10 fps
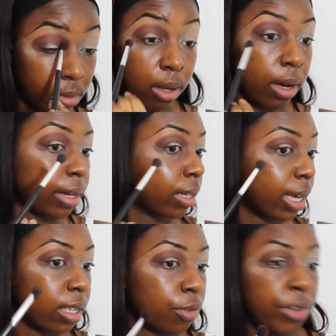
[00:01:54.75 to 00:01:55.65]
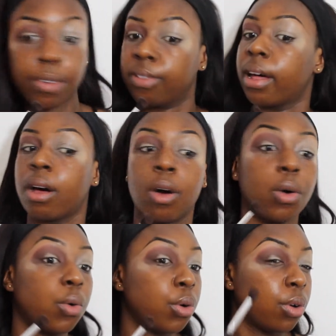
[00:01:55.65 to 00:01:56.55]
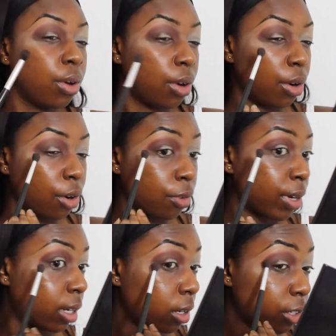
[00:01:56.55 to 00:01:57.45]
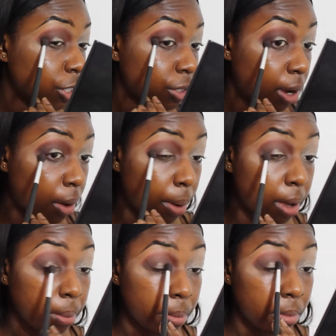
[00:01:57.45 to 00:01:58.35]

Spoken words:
Kind of gets rid of that whole ready look straight away.